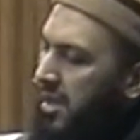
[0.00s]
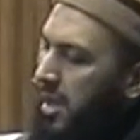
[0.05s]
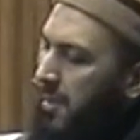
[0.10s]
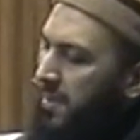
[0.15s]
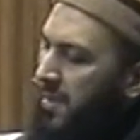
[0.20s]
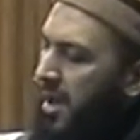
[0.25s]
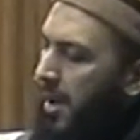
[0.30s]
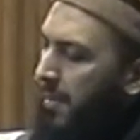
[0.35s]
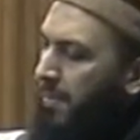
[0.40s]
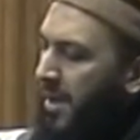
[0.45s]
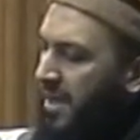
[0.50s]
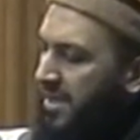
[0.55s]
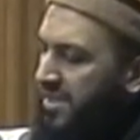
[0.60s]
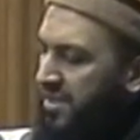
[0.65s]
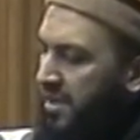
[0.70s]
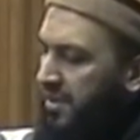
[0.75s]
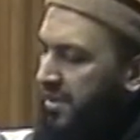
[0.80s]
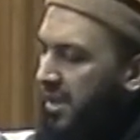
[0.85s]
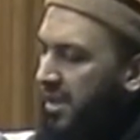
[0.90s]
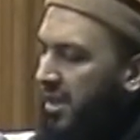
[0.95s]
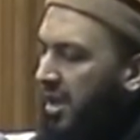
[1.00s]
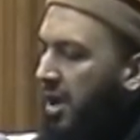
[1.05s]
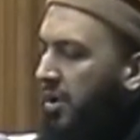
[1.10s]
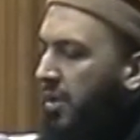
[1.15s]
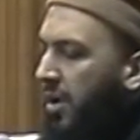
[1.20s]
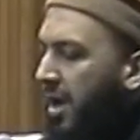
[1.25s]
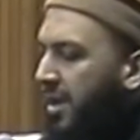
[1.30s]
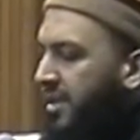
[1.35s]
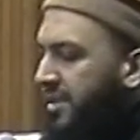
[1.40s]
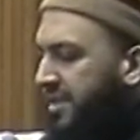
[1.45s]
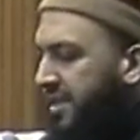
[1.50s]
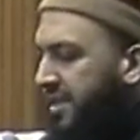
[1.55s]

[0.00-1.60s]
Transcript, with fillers: Ibn Abbas radiallahu anh